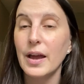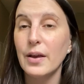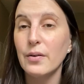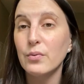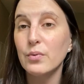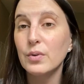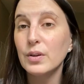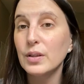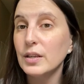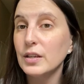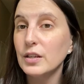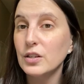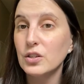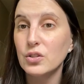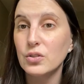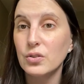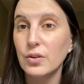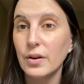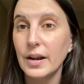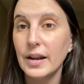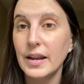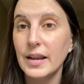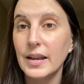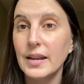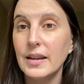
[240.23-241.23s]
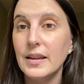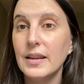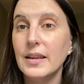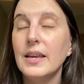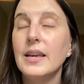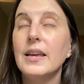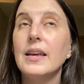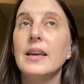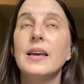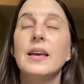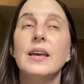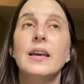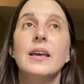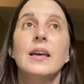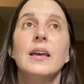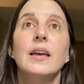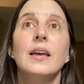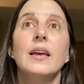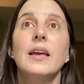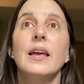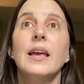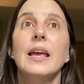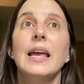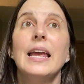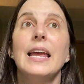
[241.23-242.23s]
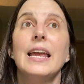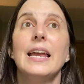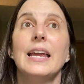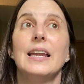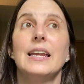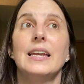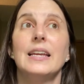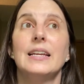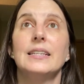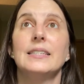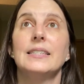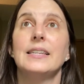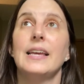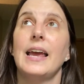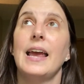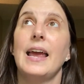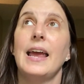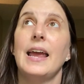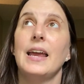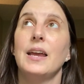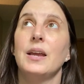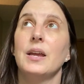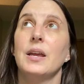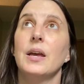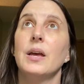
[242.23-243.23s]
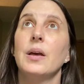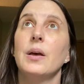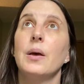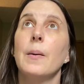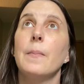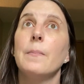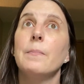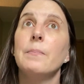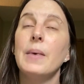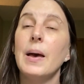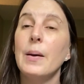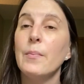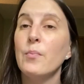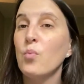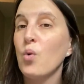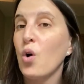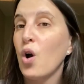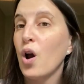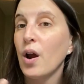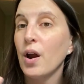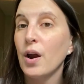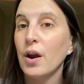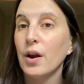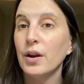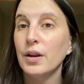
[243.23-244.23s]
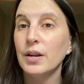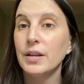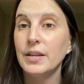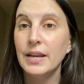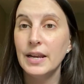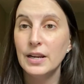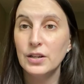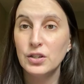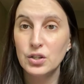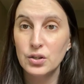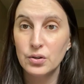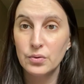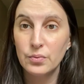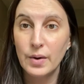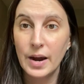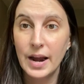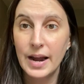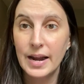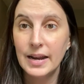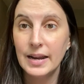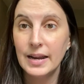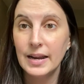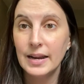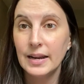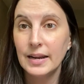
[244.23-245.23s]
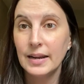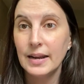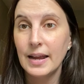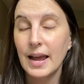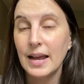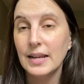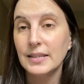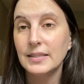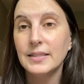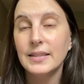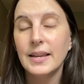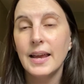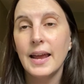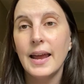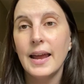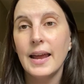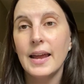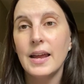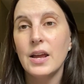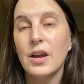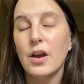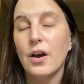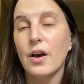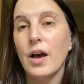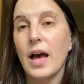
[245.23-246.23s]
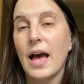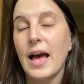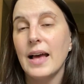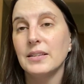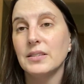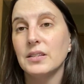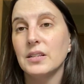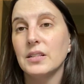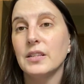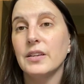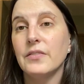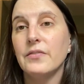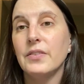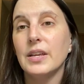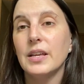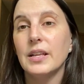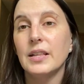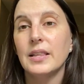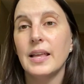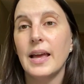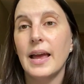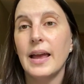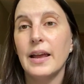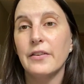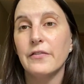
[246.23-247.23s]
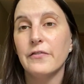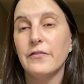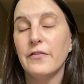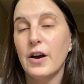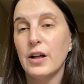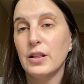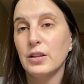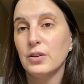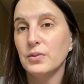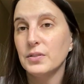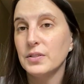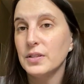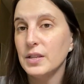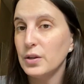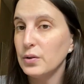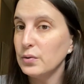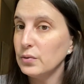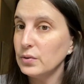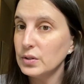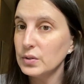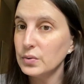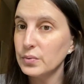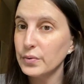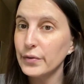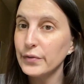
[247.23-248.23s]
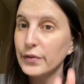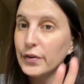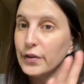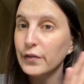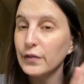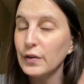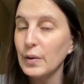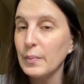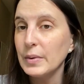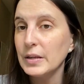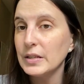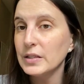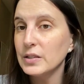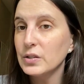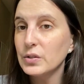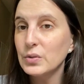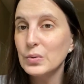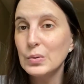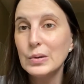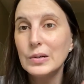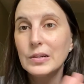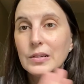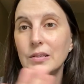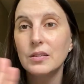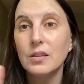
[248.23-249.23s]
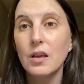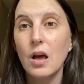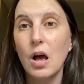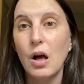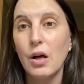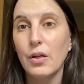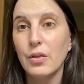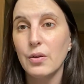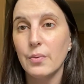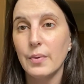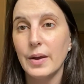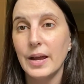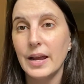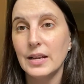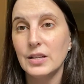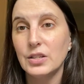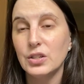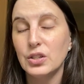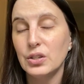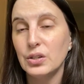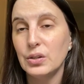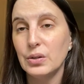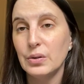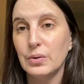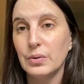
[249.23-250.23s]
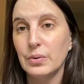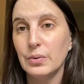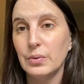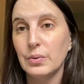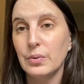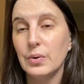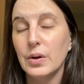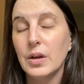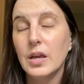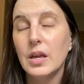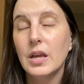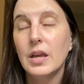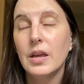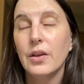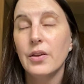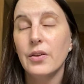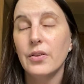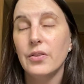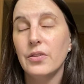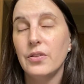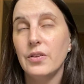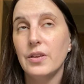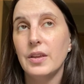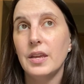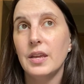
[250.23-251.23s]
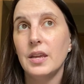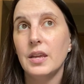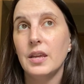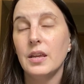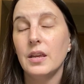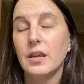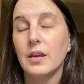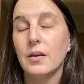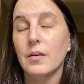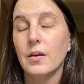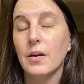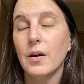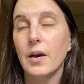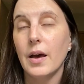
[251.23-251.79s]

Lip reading: I really enjoyed it. It is a memoir nature writing essay as Olivia Laing follows the Oos River from its source all the way to the